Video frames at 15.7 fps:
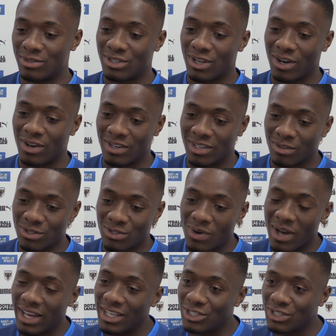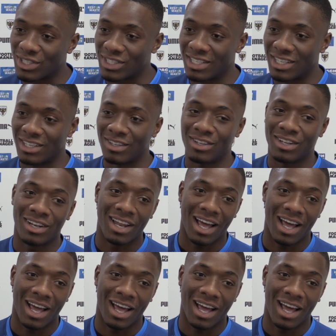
So it was quite interesting.